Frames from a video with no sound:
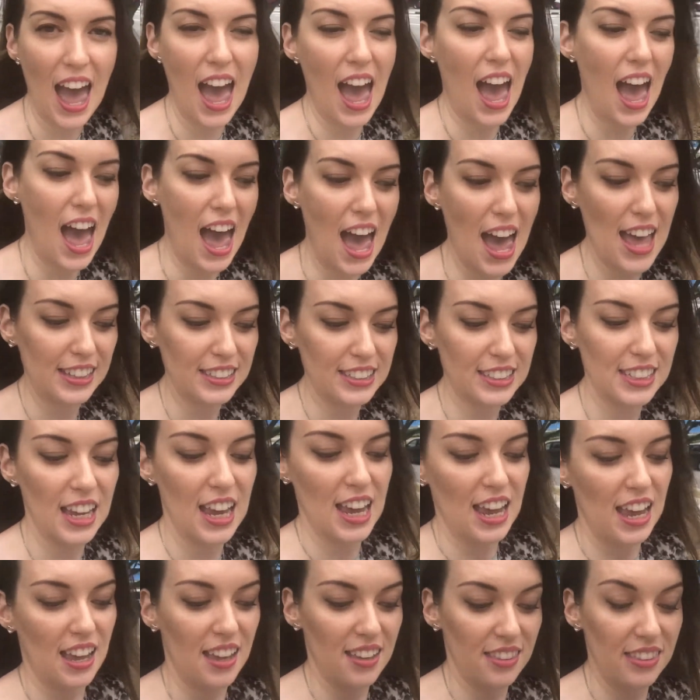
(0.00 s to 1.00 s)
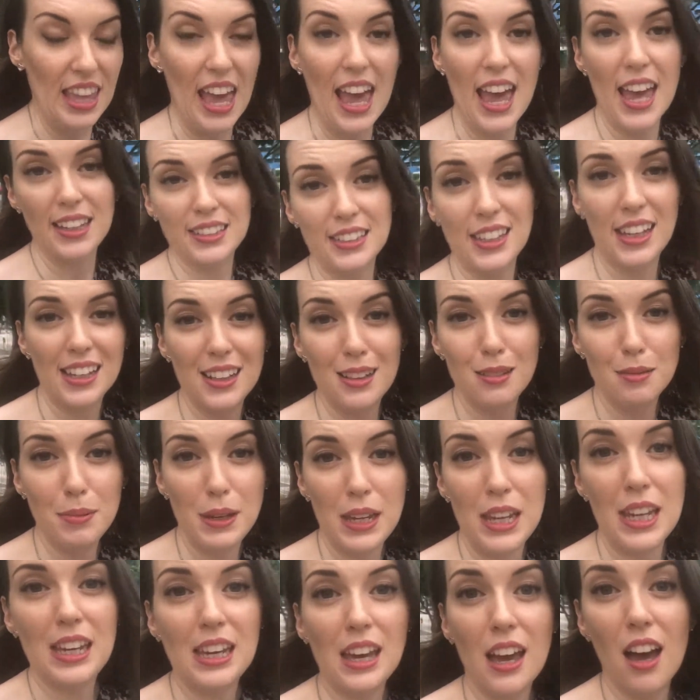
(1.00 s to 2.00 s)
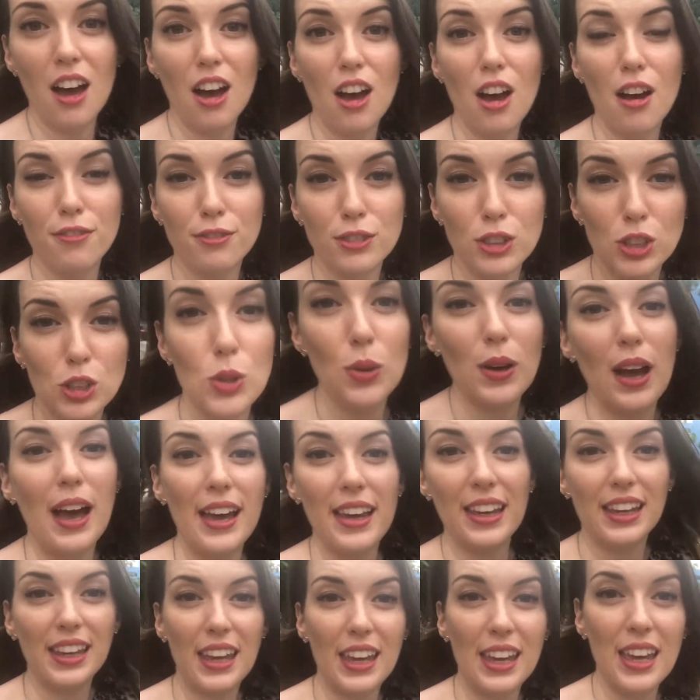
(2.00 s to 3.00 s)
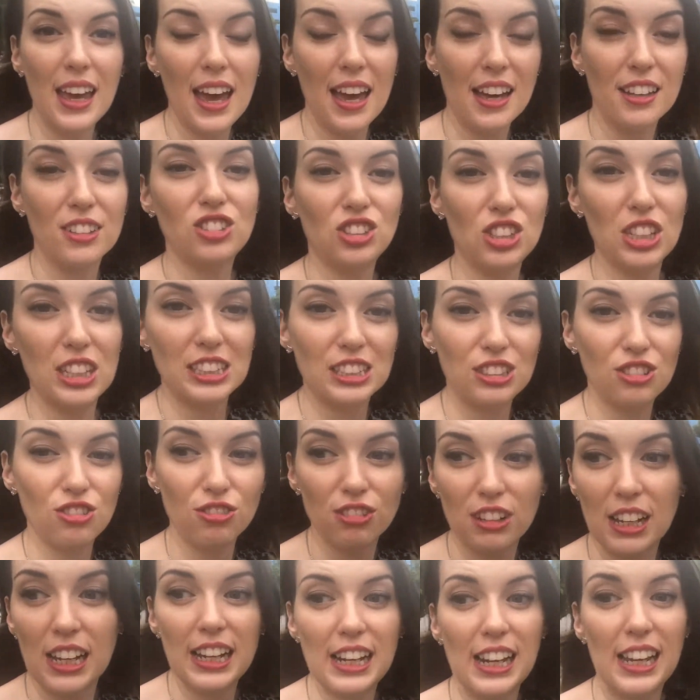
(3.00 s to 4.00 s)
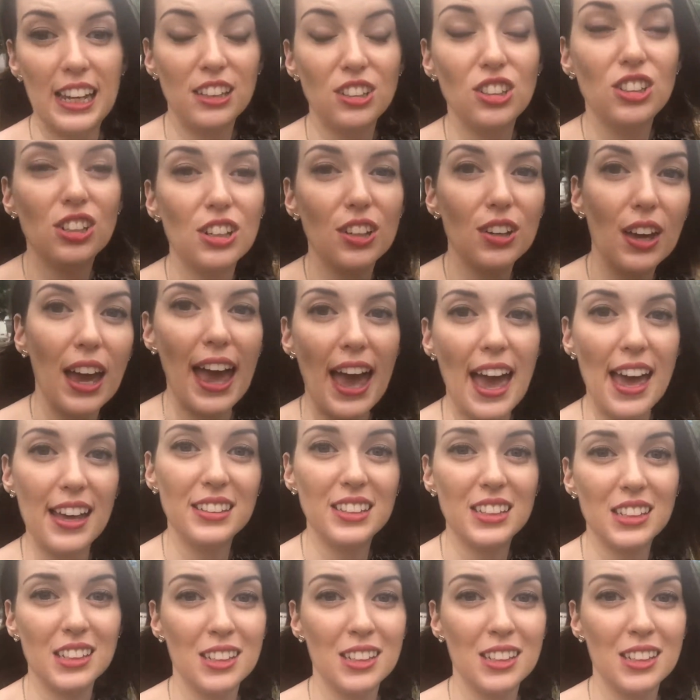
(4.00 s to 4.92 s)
and then it'll be off to IKEA just really to get